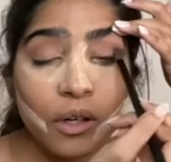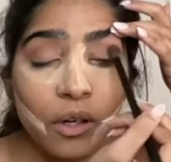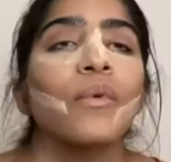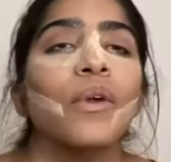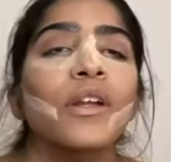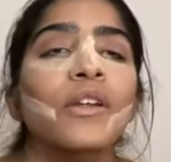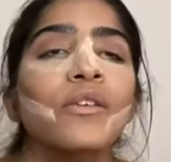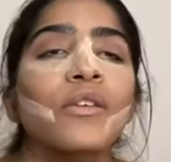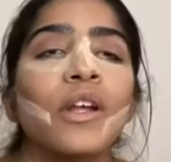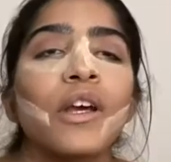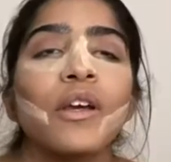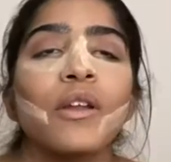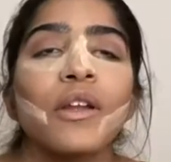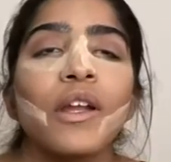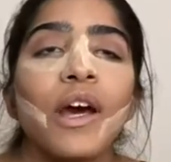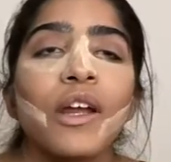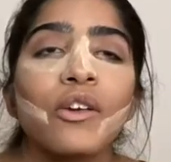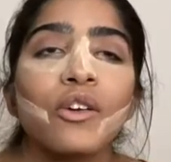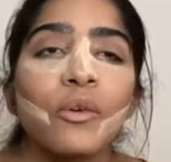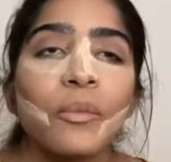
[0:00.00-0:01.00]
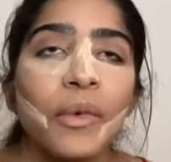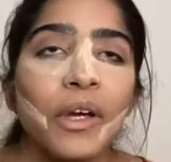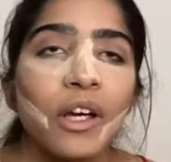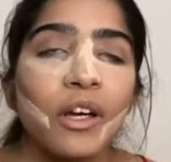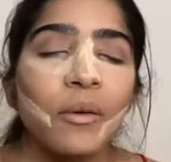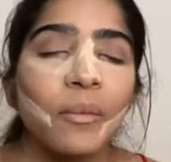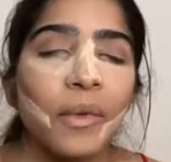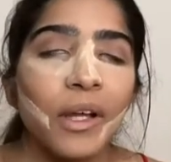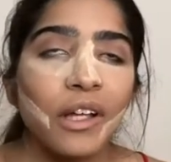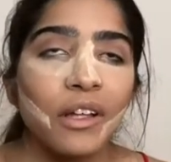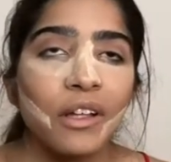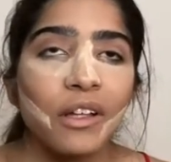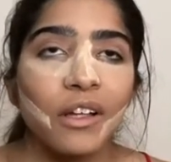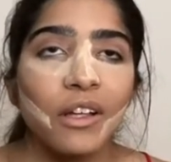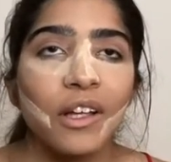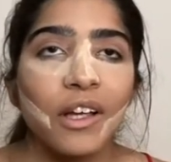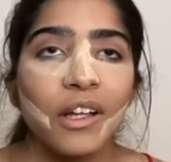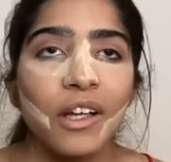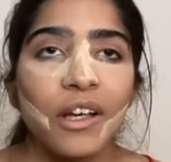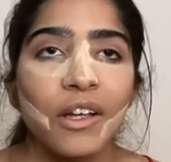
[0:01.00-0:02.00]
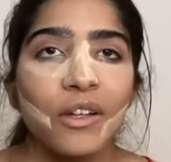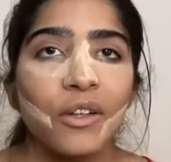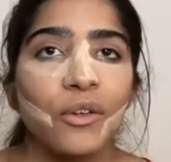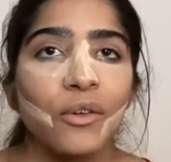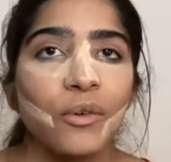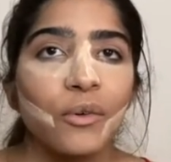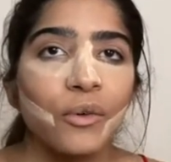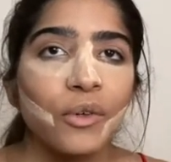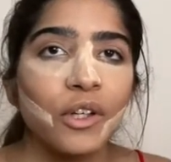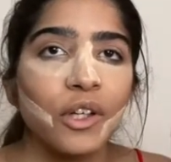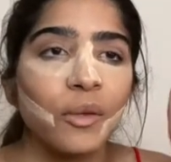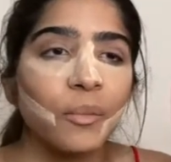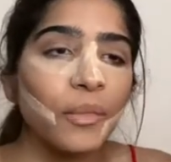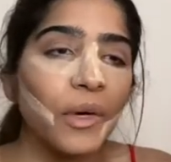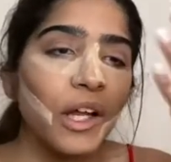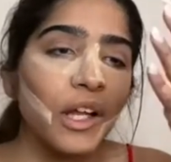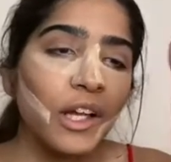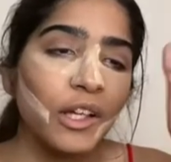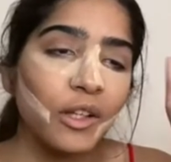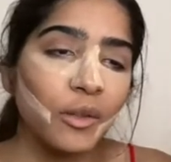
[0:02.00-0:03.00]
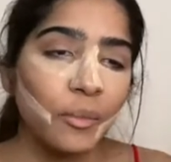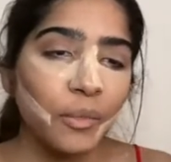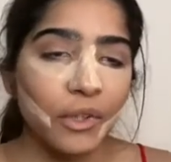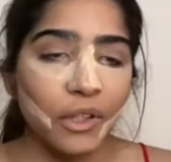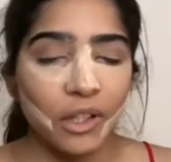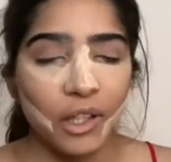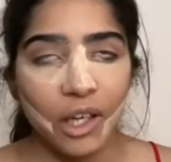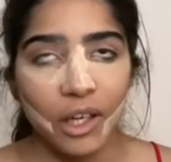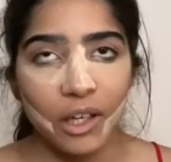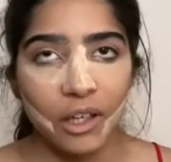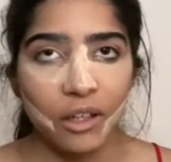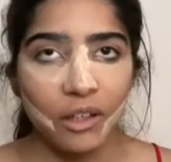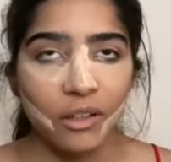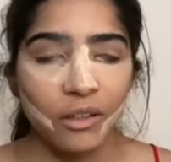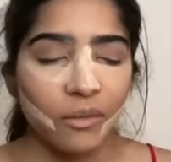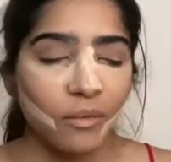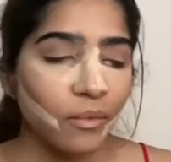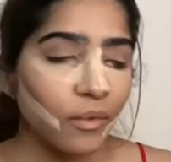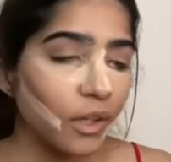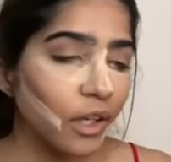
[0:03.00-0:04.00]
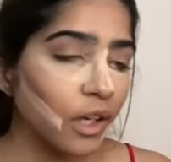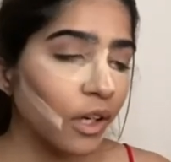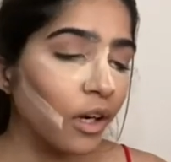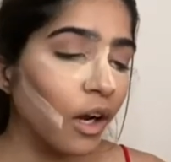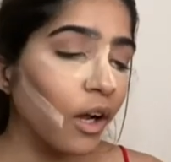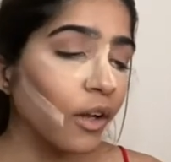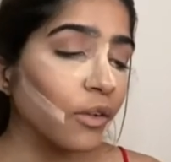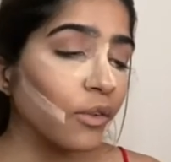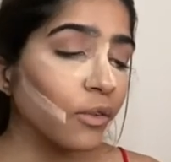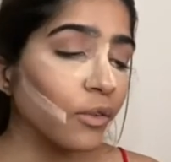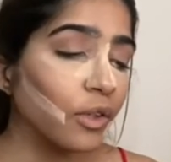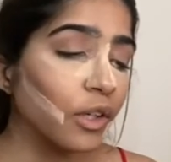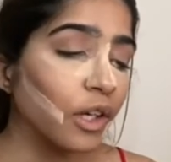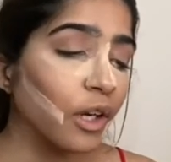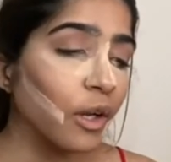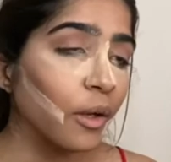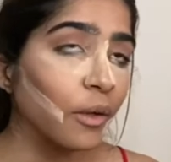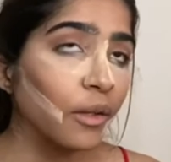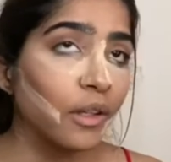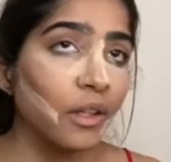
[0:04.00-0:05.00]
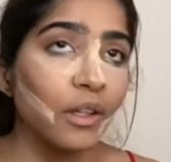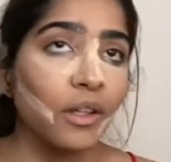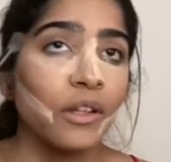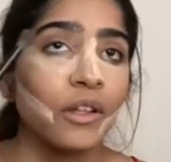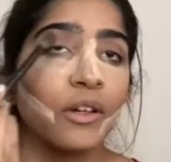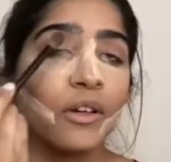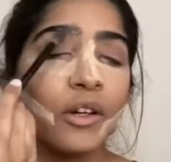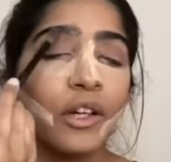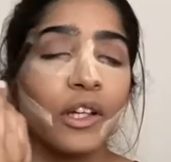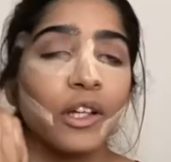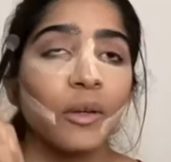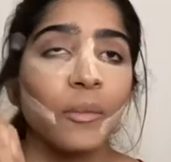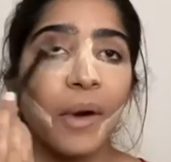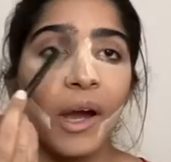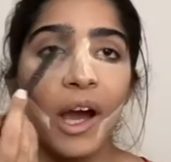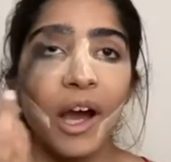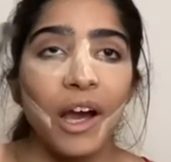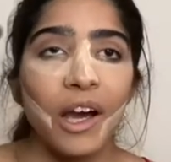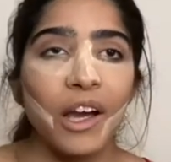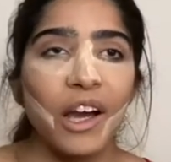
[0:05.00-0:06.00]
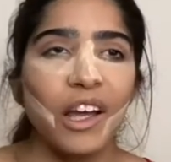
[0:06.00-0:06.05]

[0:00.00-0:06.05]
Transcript: I do like natural makeup like this. I like to just I like to put like contour and the crease on my eye.